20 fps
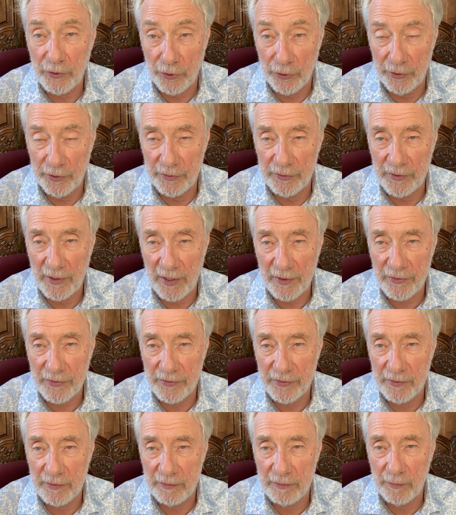current
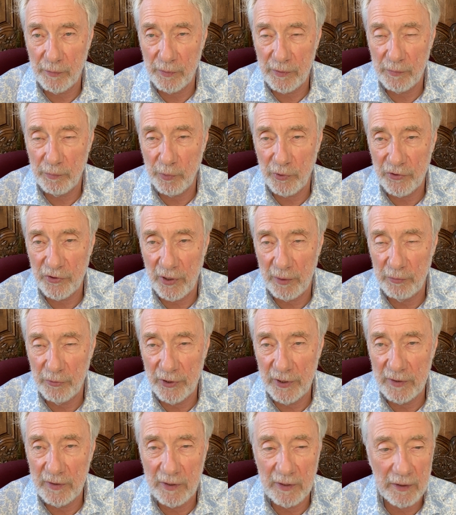text, which I'm
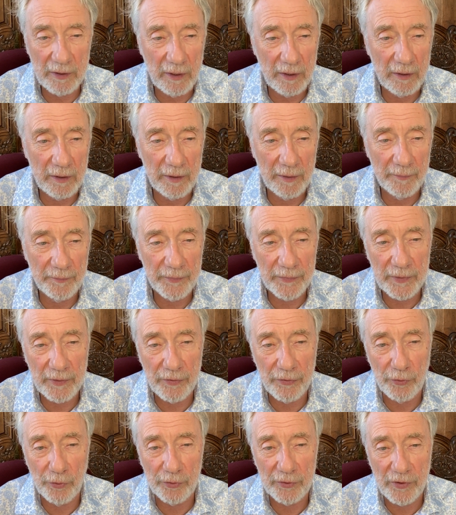reading,
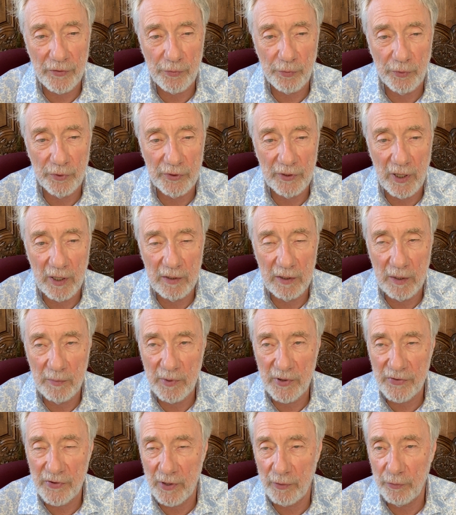Thought as Word
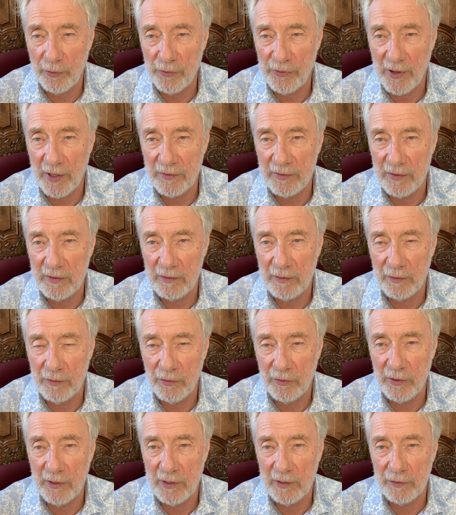Dynamics. I wrote that in the
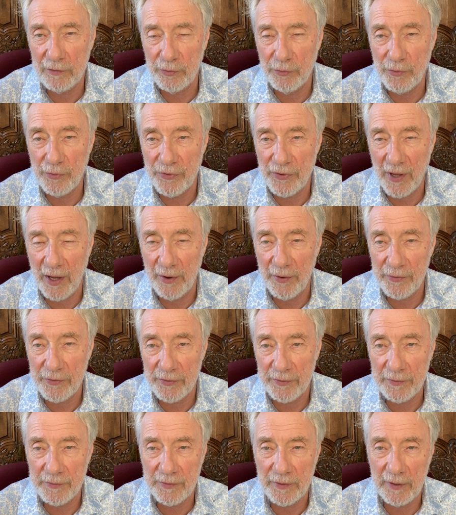year
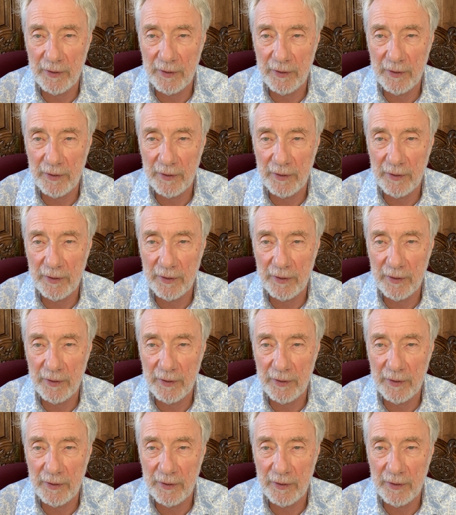2000,